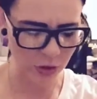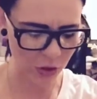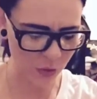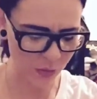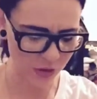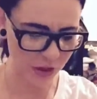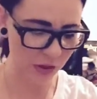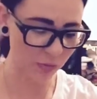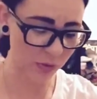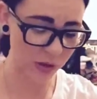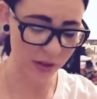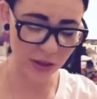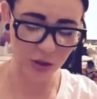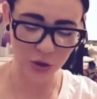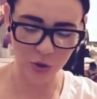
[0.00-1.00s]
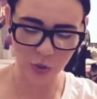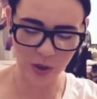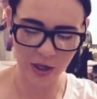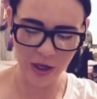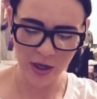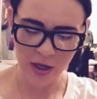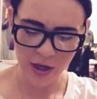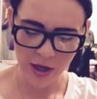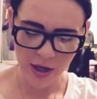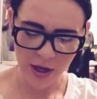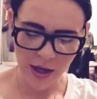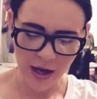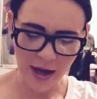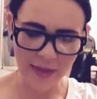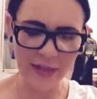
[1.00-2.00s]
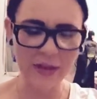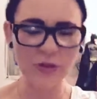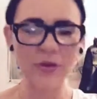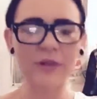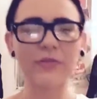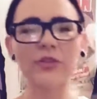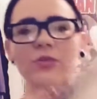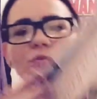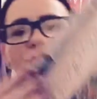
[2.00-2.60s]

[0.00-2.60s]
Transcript: look, which I really enjoy. And then you have this